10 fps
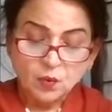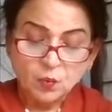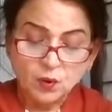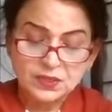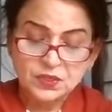
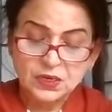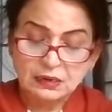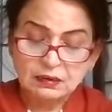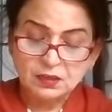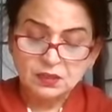Once
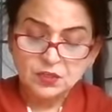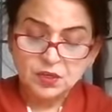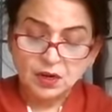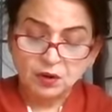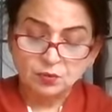Angad is
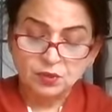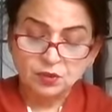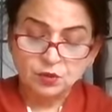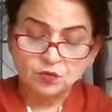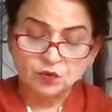crowned,
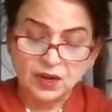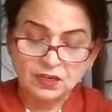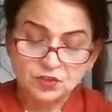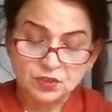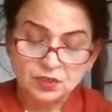
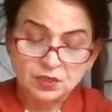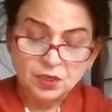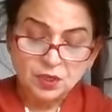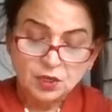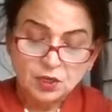Yuvraj,
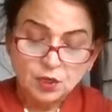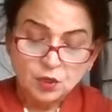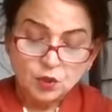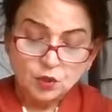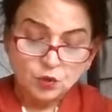
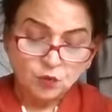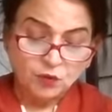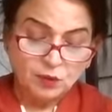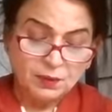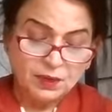you
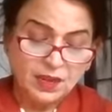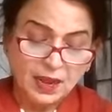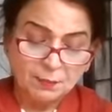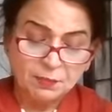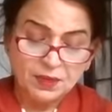will be
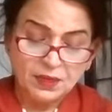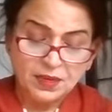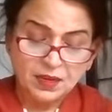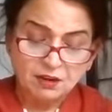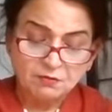happy
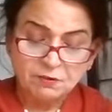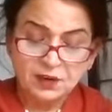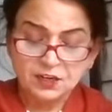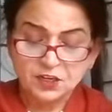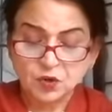again.
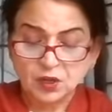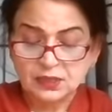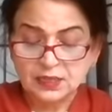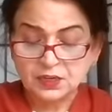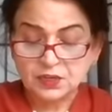Fate is
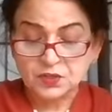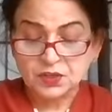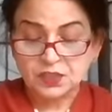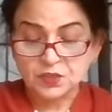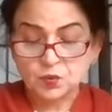all there is
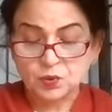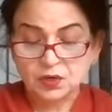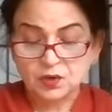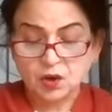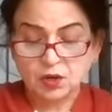in this
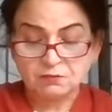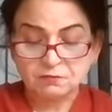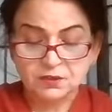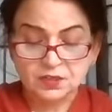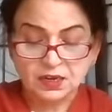world. All of
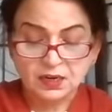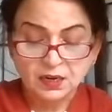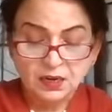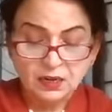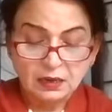us are
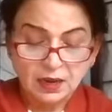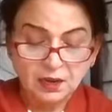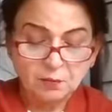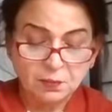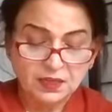
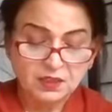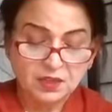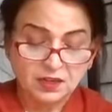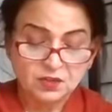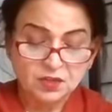her
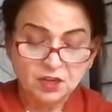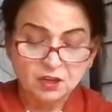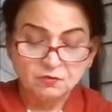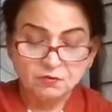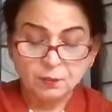playthings.
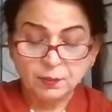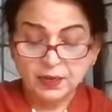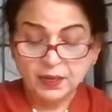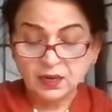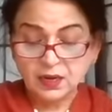We
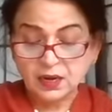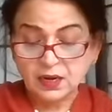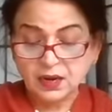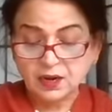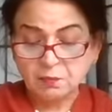begin
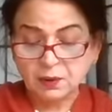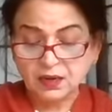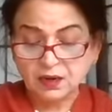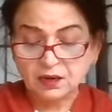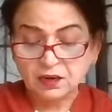and end
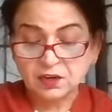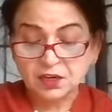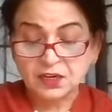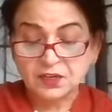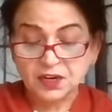by her
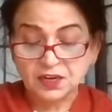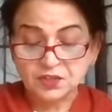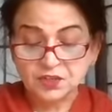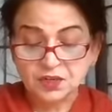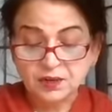
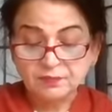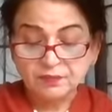dictates.